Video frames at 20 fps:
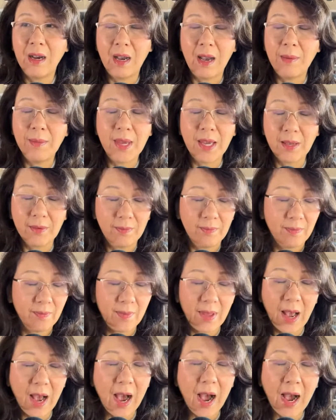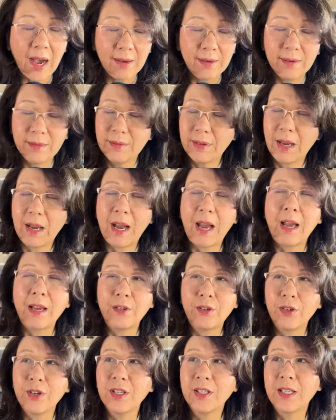I mean, I
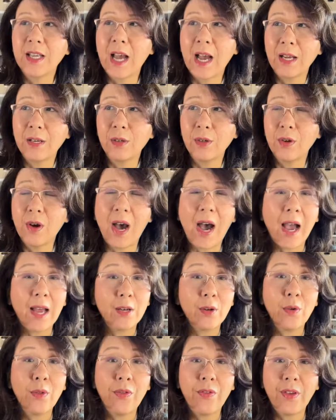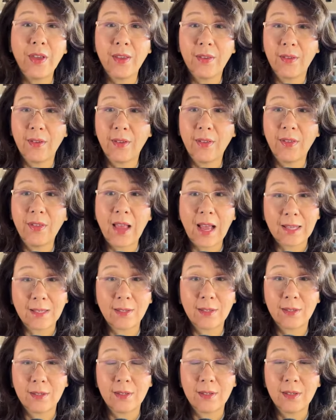shouldn't say I don't know. I don't think
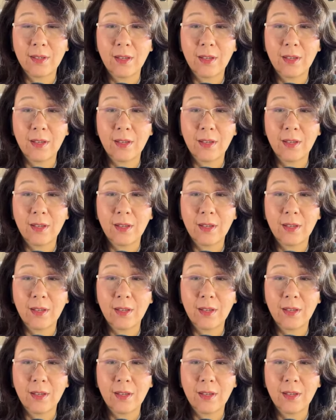that's